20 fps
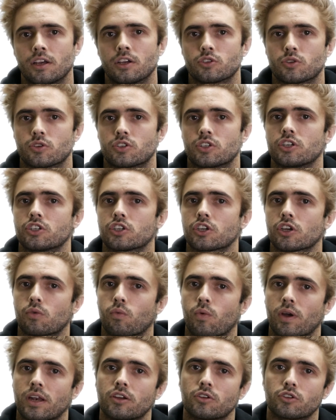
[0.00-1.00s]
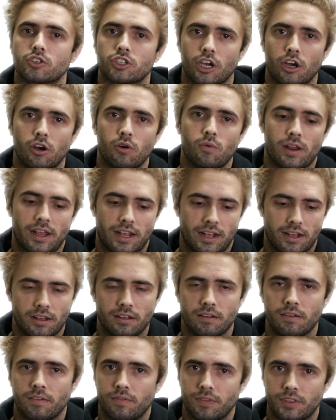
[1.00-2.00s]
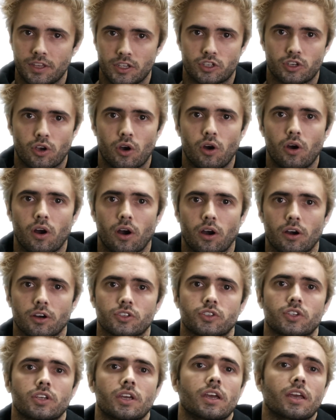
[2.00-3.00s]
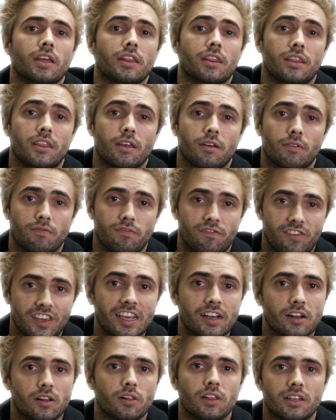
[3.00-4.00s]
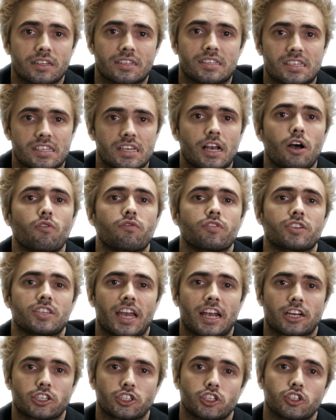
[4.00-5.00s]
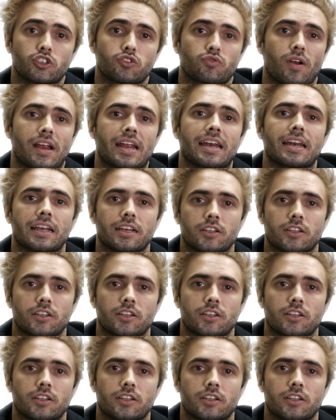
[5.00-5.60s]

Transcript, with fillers: So essentially when you're towing these cars, the vehicle itself is actually draining